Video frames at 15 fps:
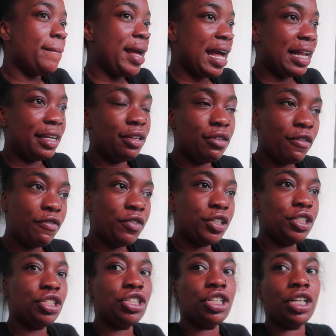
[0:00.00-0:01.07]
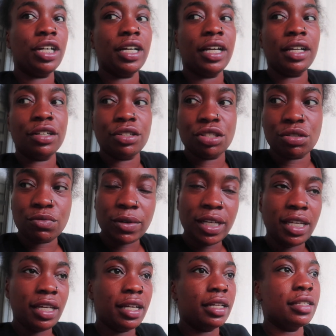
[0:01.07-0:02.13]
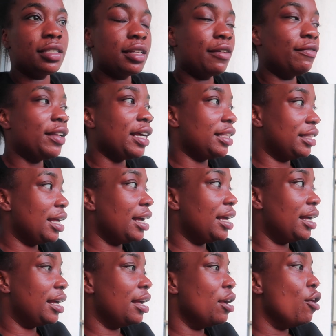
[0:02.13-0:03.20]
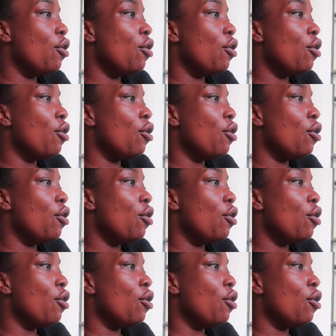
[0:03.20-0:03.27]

patio furniture and get a swing and stuff like that.